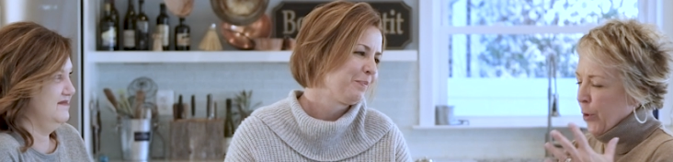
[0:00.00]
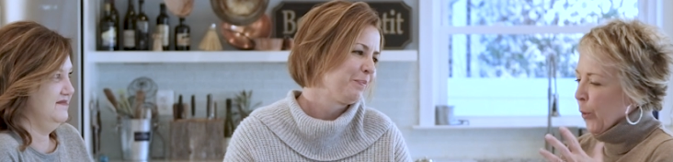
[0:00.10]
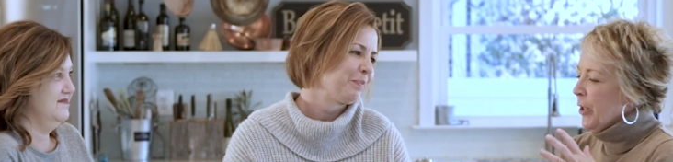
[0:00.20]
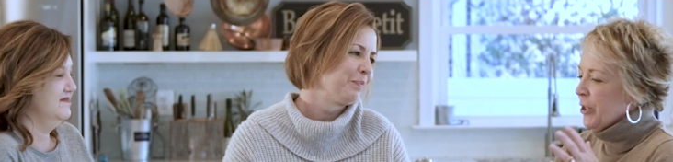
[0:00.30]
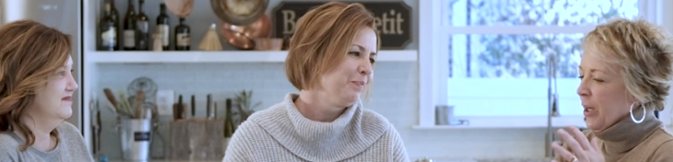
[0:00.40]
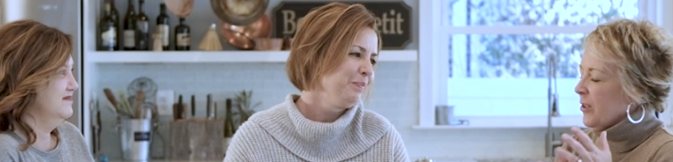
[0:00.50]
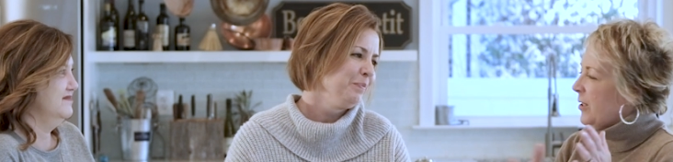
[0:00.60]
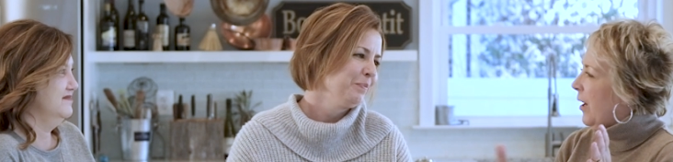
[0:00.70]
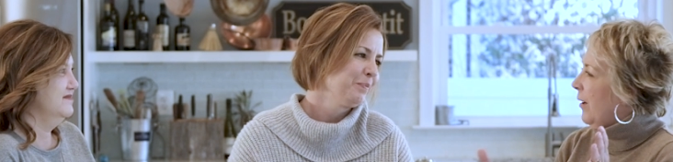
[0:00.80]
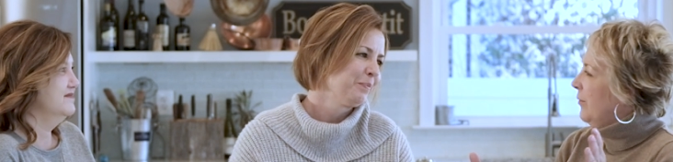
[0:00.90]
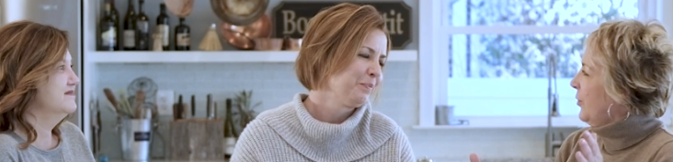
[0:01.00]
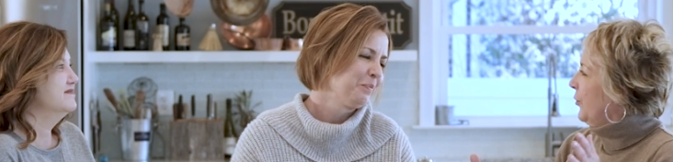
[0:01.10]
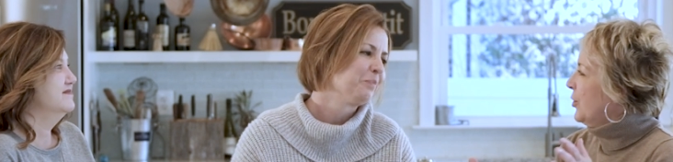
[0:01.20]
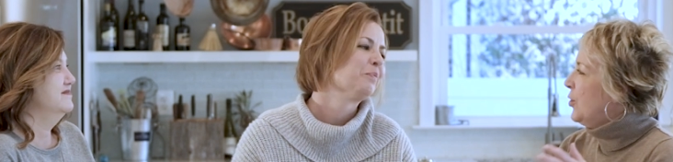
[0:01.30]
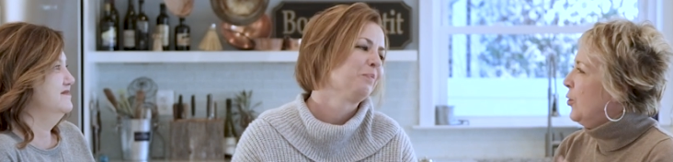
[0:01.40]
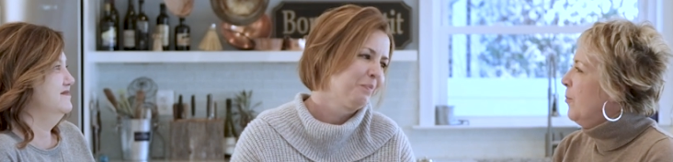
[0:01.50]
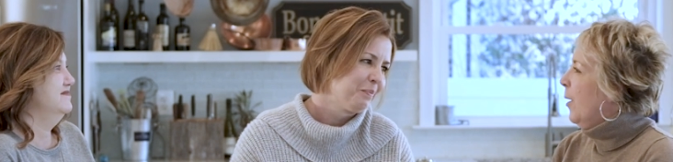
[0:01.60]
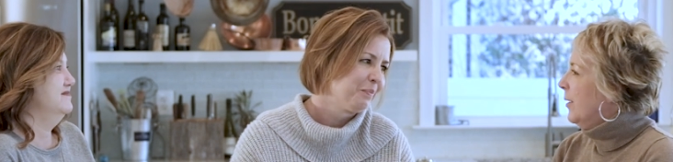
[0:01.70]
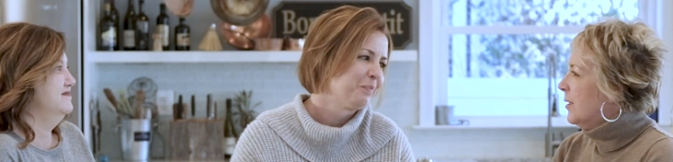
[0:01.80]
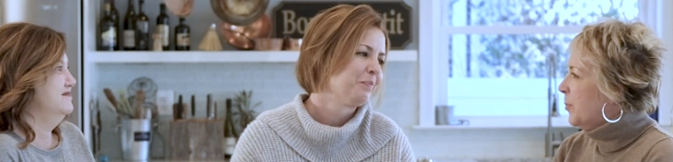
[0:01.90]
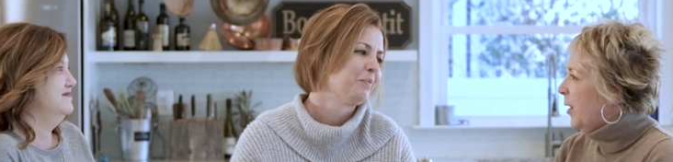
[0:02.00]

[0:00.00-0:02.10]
Speaker 1: gorged ourselves for two months